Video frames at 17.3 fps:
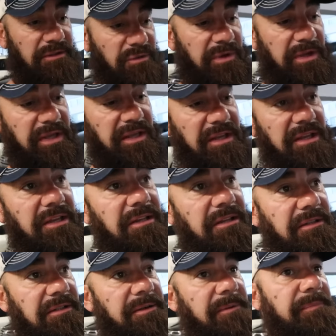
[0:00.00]

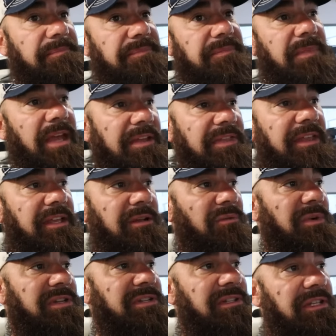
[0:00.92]
I think
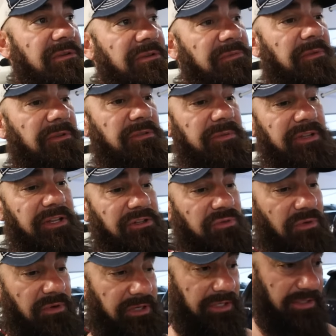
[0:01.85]
originally it was supposed to be like
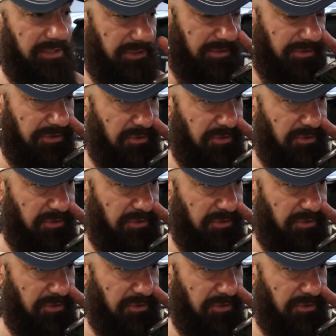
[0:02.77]
20 or